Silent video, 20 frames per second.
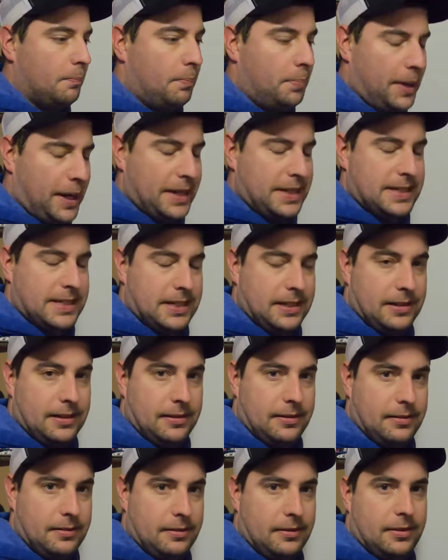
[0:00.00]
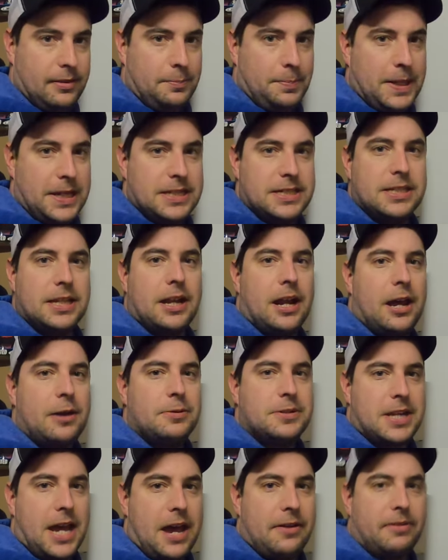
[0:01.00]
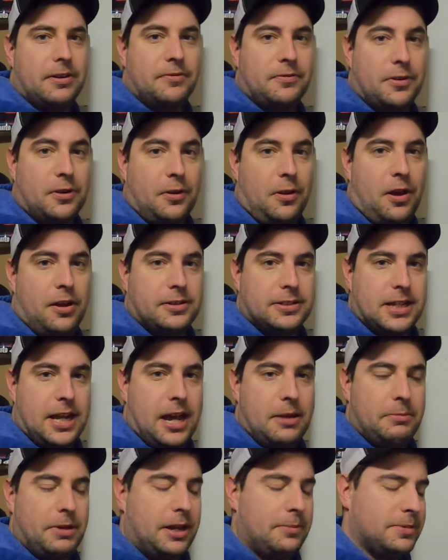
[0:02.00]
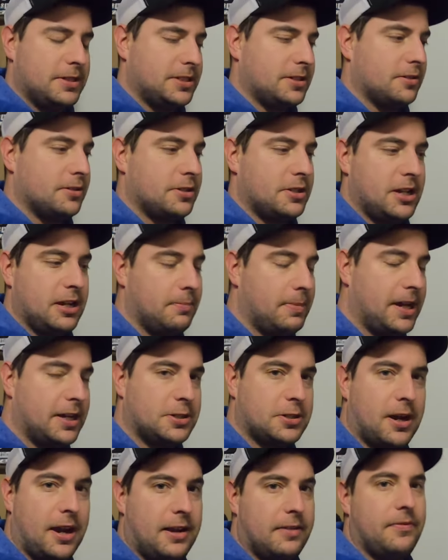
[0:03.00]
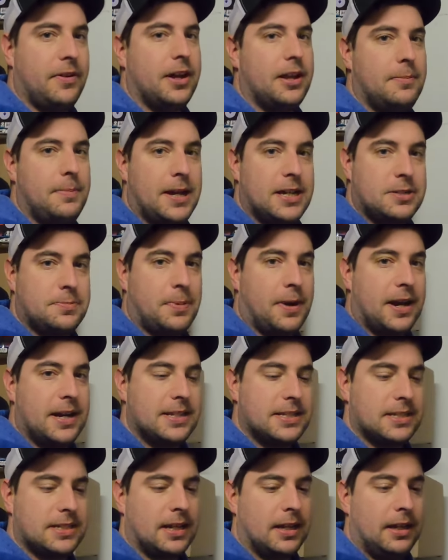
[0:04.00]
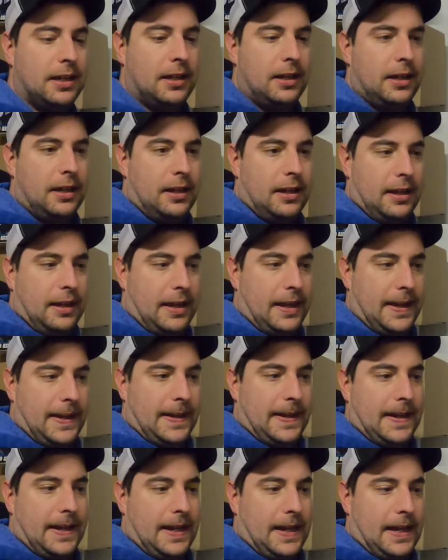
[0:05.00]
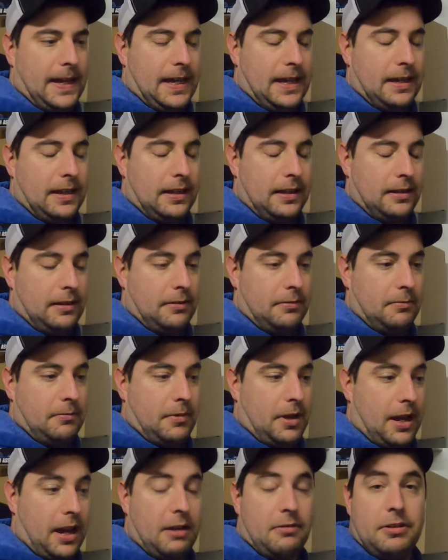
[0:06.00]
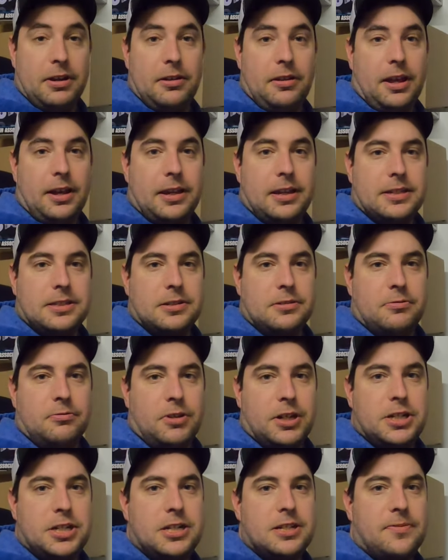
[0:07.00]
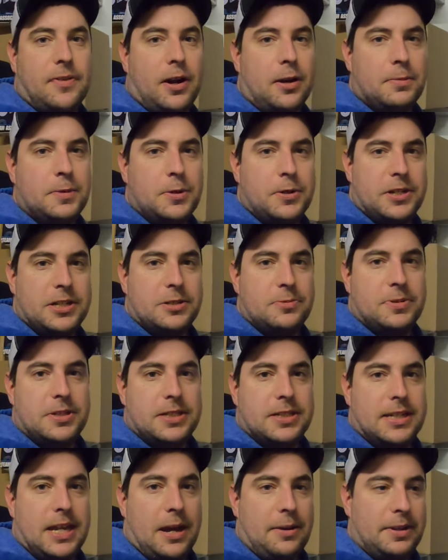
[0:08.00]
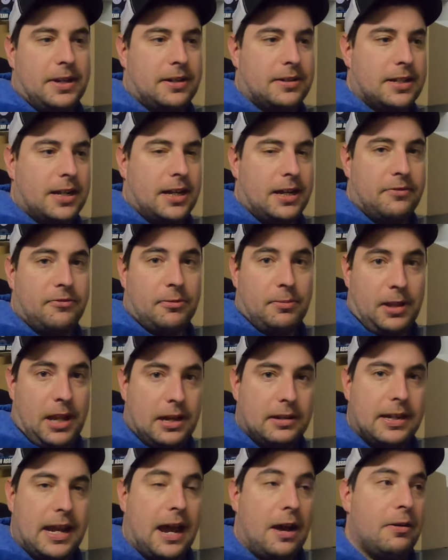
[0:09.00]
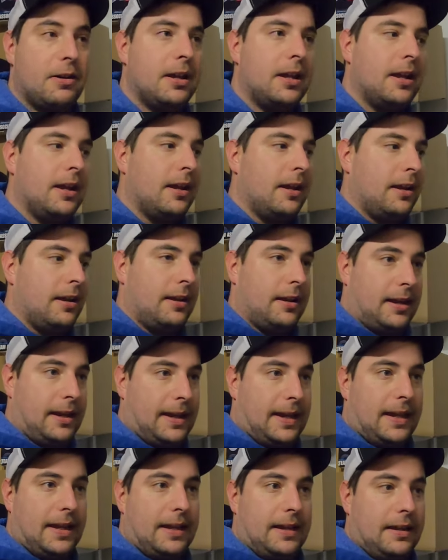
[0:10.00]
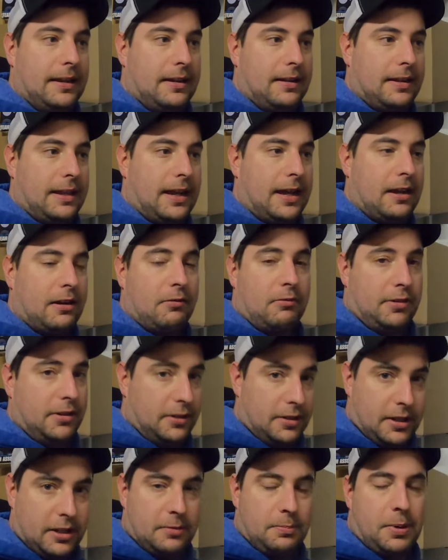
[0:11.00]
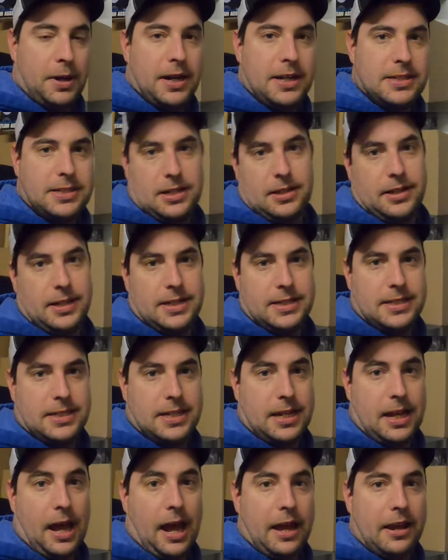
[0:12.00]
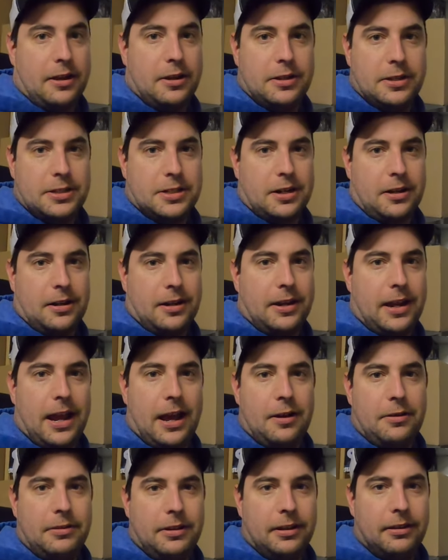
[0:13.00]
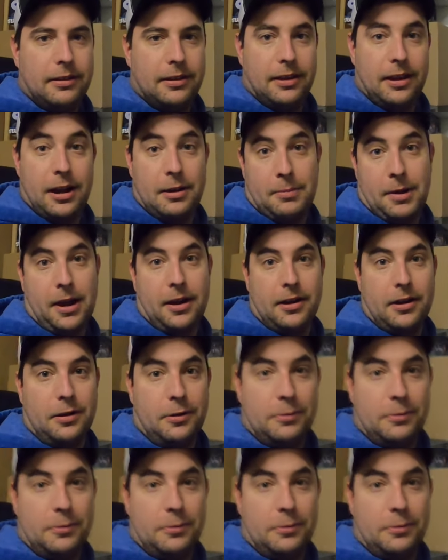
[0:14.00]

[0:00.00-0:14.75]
But the piece that I was after for a long time, I've been searching eBay, trying to find the best price, and I got real lucky. So Richie's Farm Toys was down there today from Lucknow, and they had a real good price on this. I couldn't turn it down, and I brought it